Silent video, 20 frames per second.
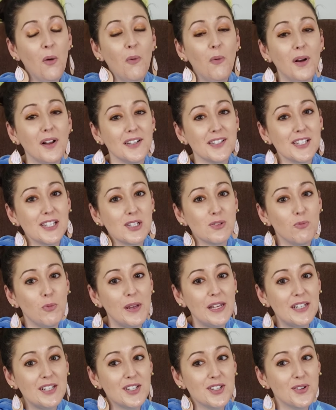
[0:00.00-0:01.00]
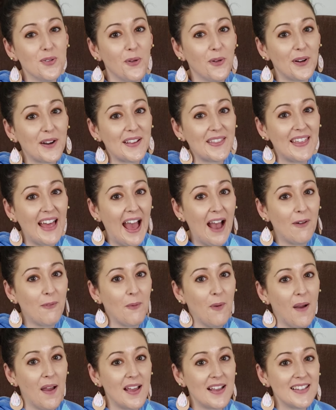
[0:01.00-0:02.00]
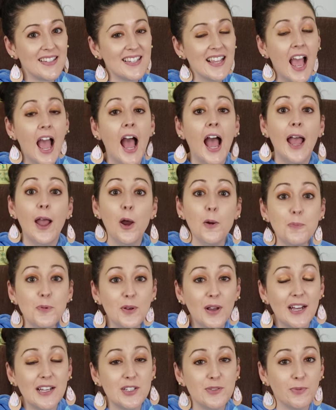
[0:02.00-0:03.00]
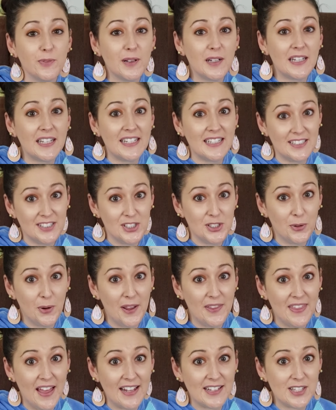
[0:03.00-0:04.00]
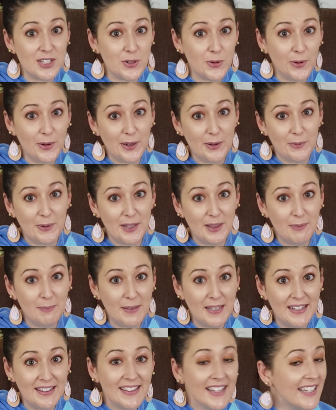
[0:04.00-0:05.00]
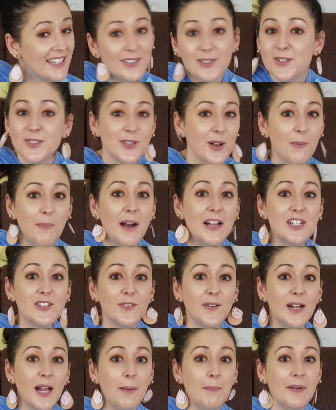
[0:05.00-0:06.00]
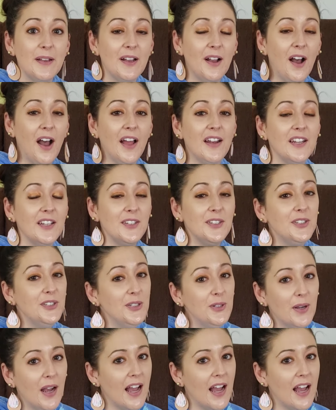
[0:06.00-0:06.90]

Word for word: What a sweet story that was. I hope you guys really enjoyed that story with me. Thank you so much for coming on. You